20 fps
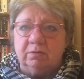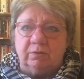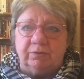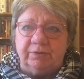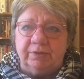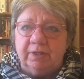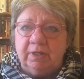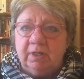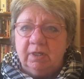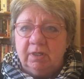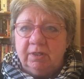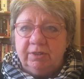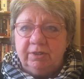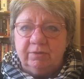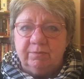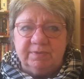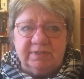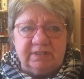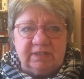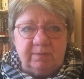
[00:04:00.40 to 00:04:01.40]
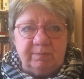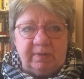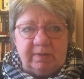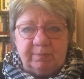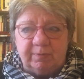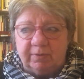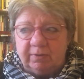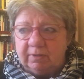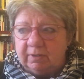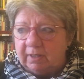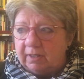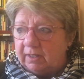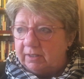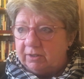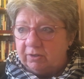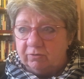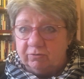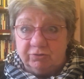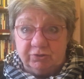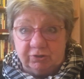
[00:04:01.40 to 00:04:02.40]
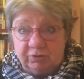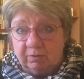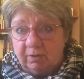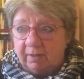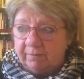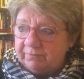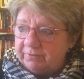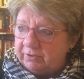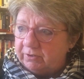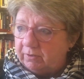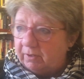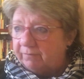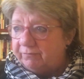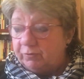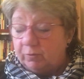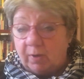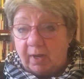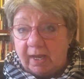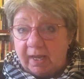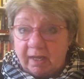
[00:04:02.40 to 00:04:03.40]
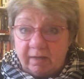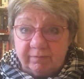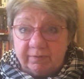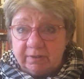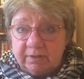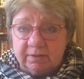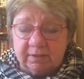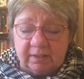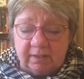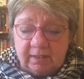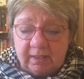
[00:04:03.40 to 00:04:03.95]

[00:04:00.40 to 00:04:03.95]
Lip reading: or, we see people and like, do you have it? Do you have it? Do I have it?